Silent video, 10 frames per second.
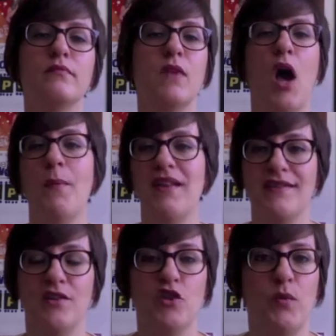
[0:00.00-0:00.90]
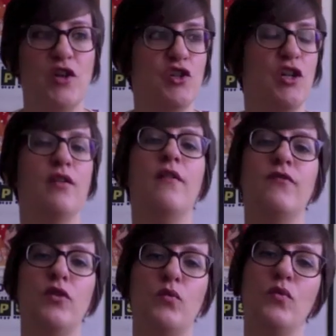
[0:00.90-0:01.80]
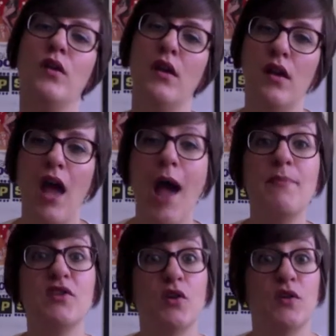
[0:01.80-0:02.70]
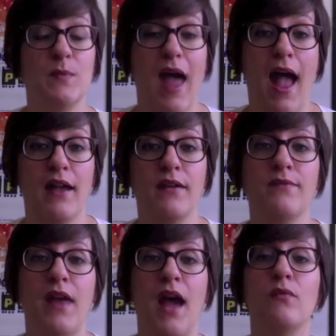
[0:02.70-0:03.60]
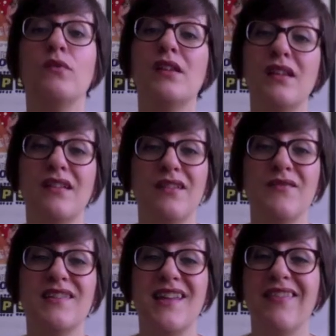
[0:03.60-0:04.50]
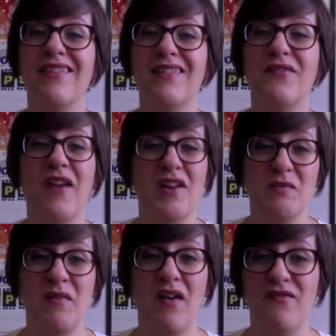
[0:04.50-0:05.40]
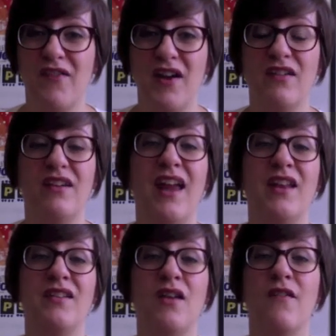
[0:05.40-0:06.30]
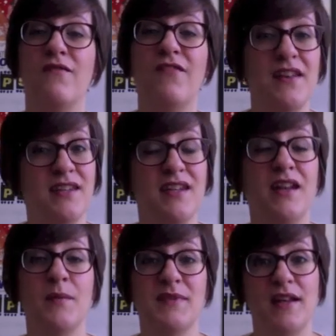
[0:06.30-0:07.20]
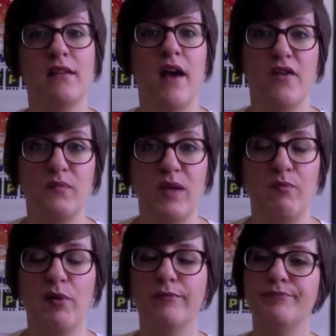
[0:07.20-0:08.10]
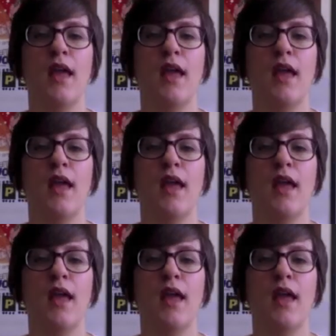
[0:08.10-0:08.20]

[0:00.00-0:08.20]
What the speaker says: comment situation a few episodes back that really, set the fandom on fire and offended and upset a lot of people.